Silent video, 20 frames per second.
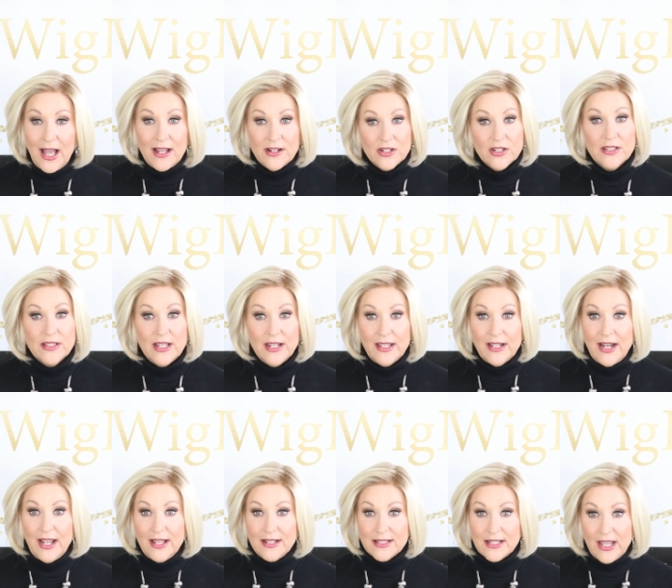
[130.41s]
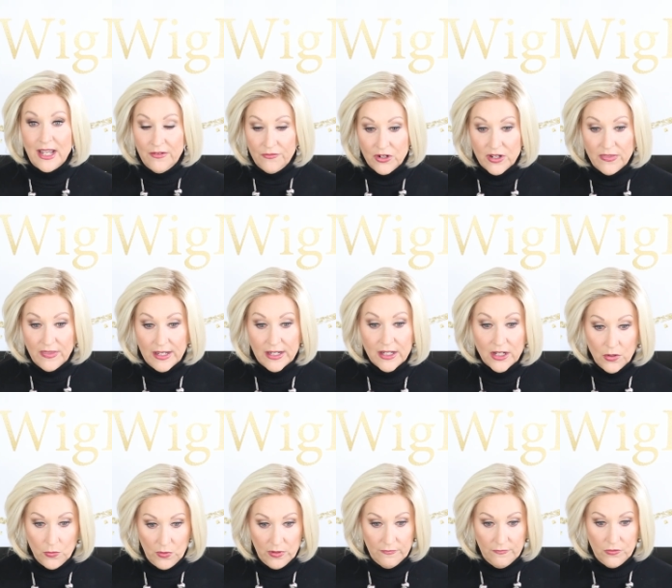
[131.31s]
I just think it has everything
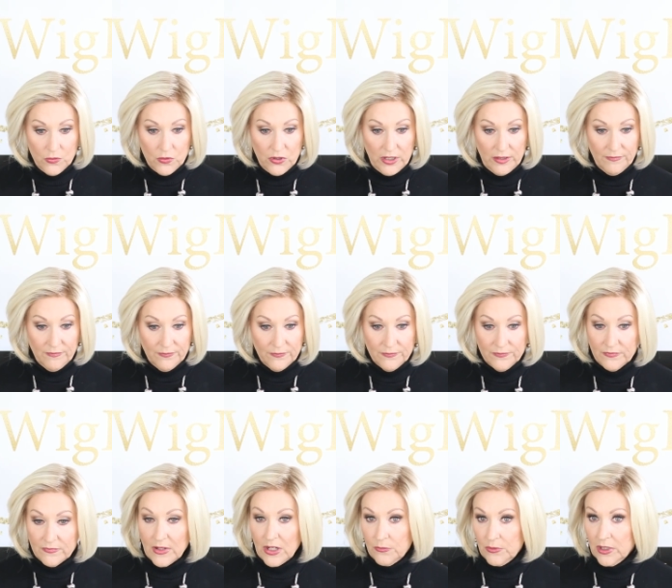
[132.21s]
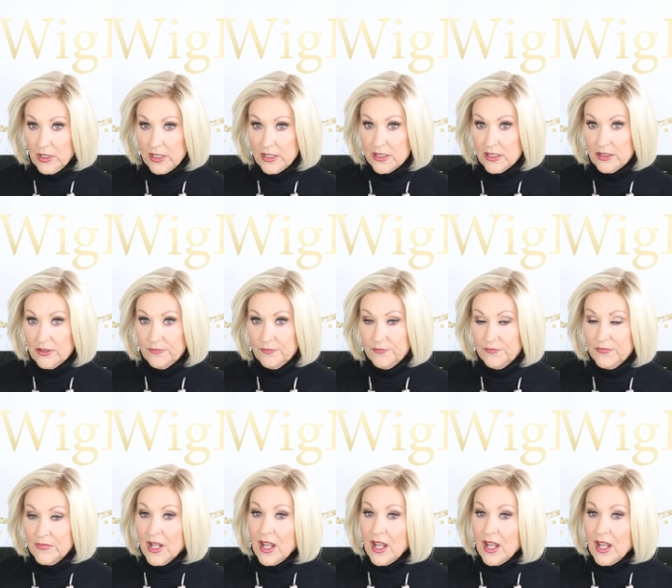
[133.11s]
going for it. I really do.